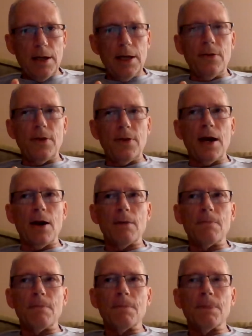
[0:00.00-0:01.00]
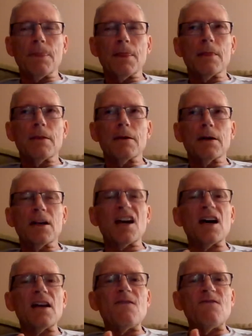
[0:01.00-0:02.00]
in their
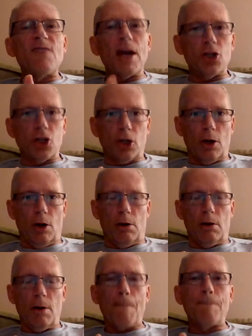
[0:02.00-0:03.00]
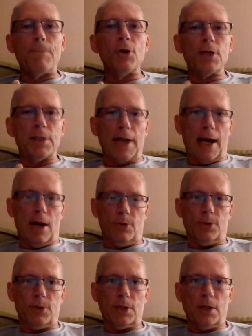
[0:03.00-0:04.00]
conventional
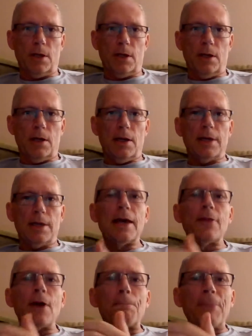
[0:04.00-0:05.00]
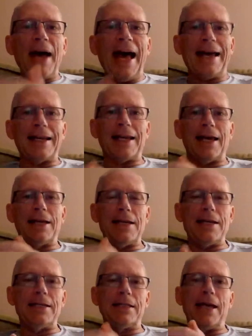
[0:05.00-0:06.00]
put-downs, their pat and
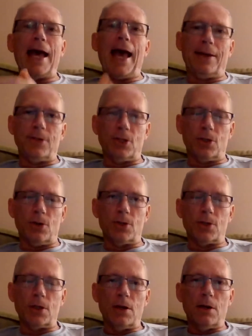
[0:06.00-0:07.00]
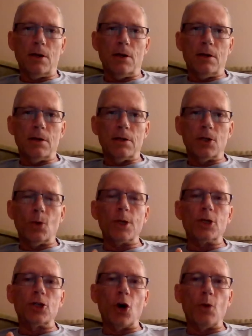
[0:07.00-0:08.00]
easy answers to
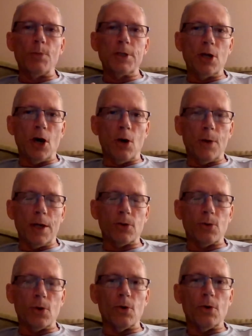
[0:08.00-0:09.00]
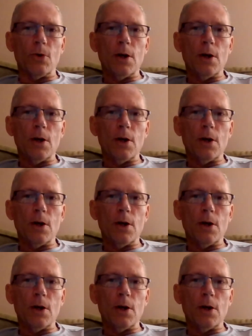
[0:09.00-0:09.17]
what Job is going through.